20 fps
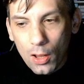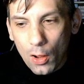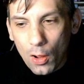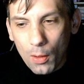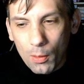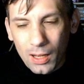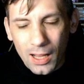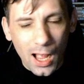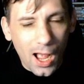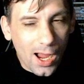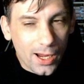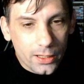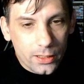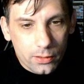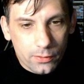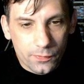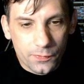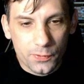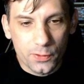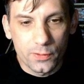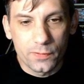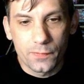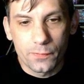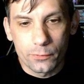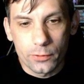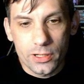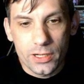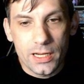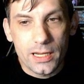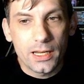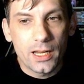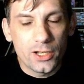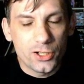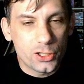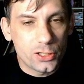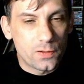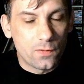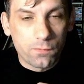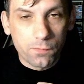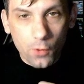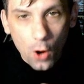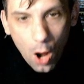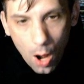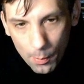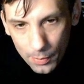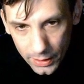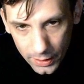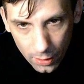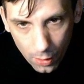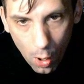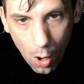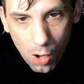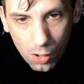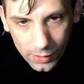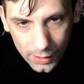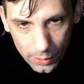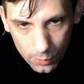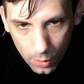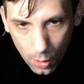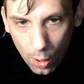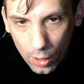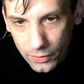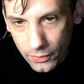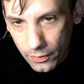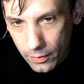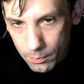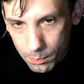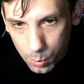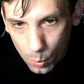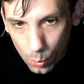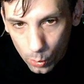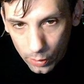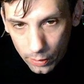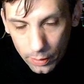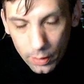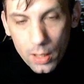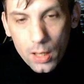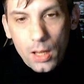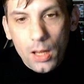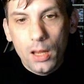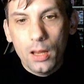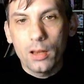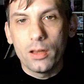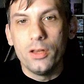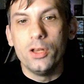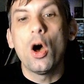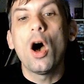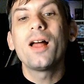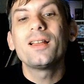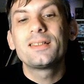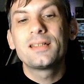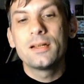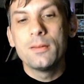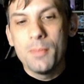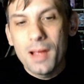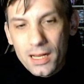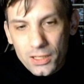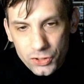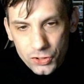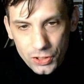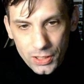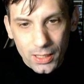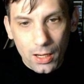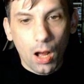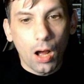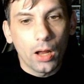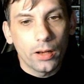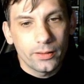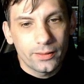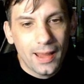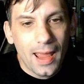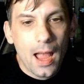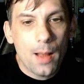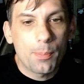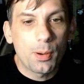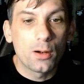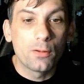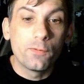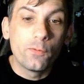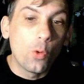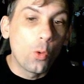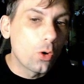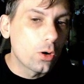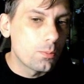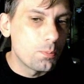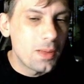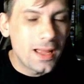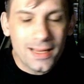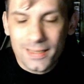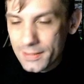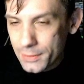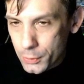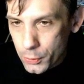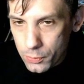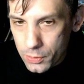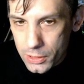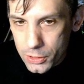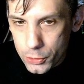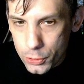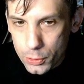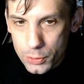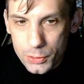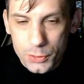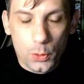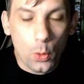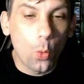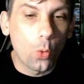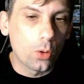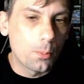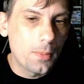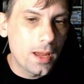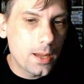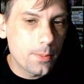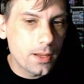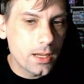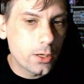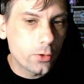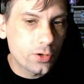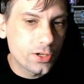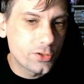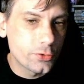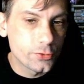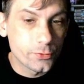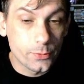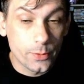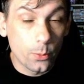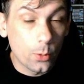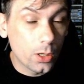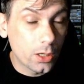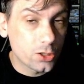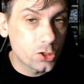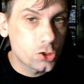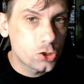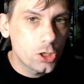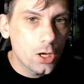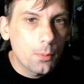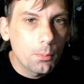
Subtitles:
kind of for free and just vomit it all out onto the board, not to mention untap our 4 best creatures or maybe creatures we want to chump